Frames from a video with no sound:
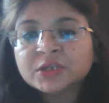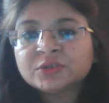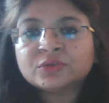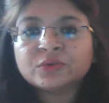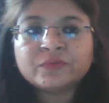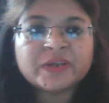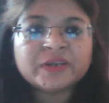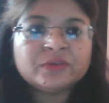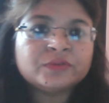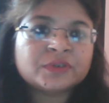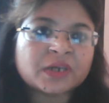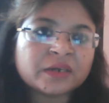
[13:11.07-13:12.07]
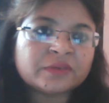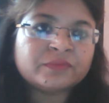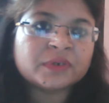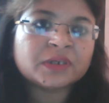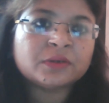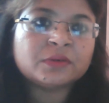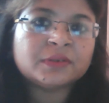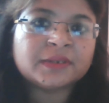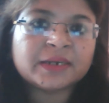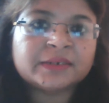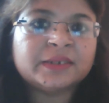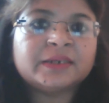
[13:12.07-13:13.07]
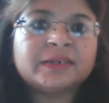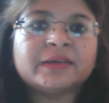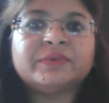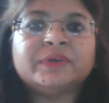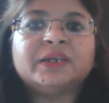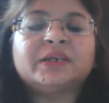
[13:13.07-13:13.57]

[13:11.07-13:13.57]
so when you start working on that, they definitely